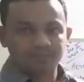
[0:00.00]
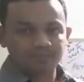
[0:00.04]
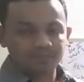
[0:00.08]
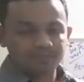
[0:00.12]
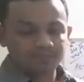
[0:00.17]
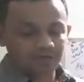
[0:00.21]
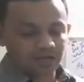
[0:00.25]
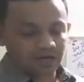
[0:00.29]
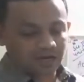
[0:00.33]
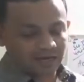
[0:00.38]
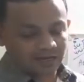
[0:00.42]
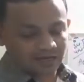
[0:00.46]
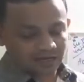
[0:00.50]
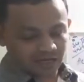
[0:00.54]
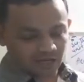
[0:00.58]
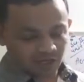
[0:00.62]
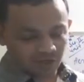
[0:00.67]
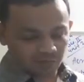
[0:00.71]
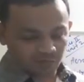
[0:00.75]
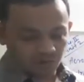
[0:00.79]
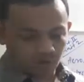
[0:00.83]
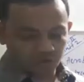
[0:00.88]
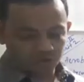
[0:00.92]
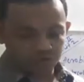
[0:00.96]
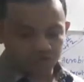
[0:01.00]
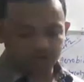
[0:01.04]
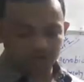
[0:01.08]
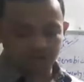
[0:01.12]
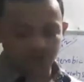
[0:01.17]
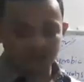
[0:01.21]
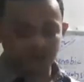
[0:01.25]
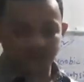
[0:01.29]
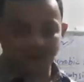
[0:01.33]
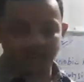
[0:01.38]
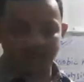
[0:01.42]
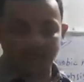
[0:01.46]

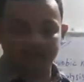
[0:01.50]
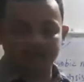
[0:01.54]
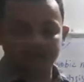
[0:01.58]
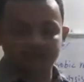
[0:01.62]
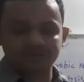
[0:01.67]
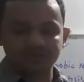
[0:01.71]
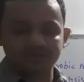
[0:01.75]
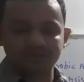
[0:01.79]
tricarboxylic acid